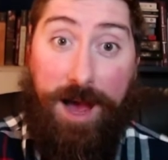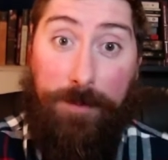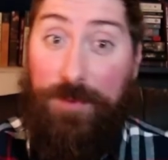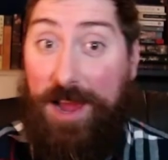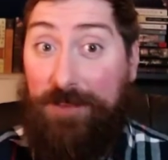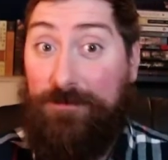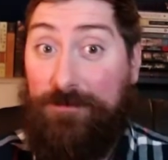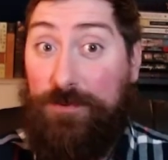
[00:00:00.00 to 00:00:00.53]

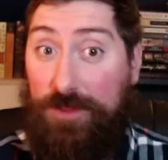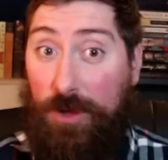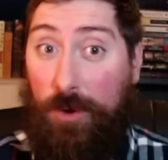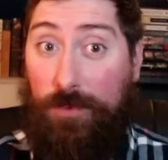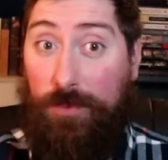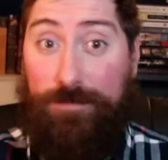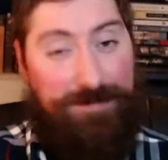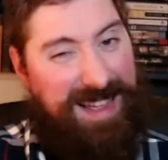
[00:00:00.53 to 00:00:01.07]
Bradford,
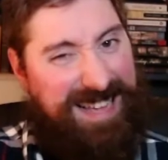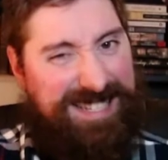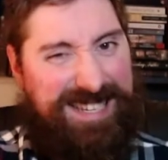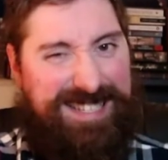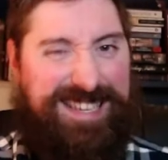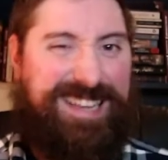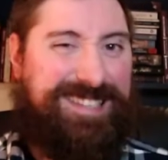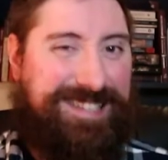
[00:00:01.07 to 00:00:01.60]
though, as I
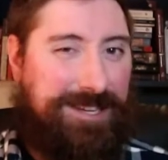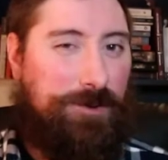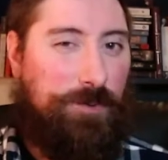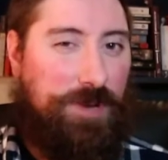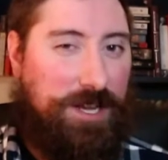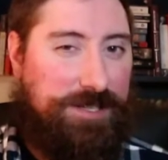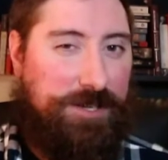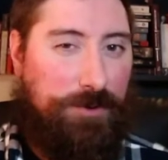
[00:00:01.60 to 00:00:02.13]
said, didn't
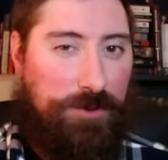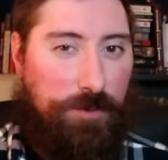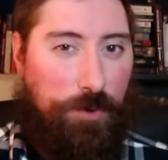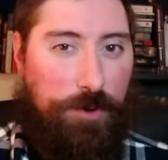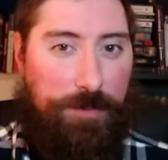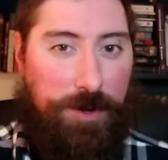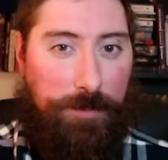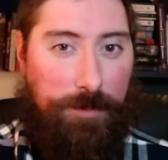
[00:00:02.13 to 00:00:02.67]
necessarily want
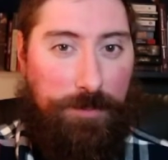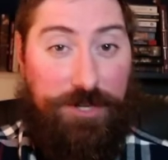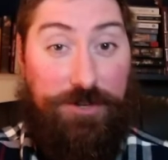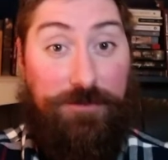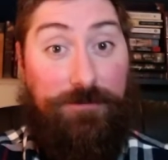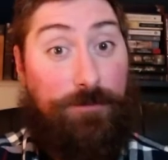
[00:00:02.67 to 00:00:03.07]
to be a printer.